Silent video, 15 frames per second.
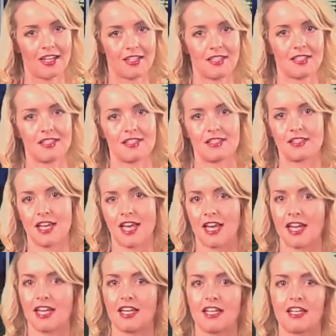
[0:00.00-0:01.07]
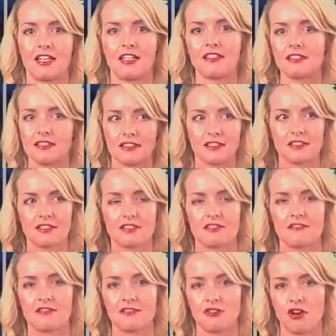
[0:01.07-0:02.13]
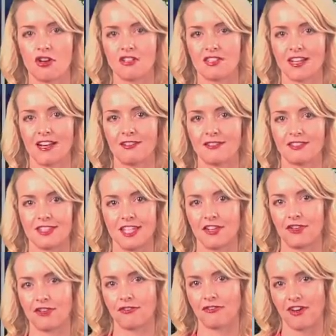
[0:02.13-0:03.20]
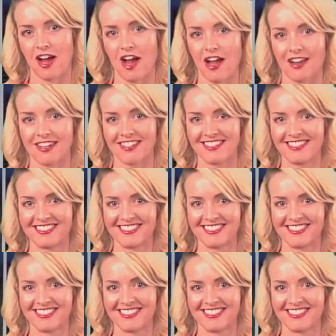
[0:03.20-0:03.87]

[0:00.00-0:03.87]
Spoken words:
and stay not El Niño-fied.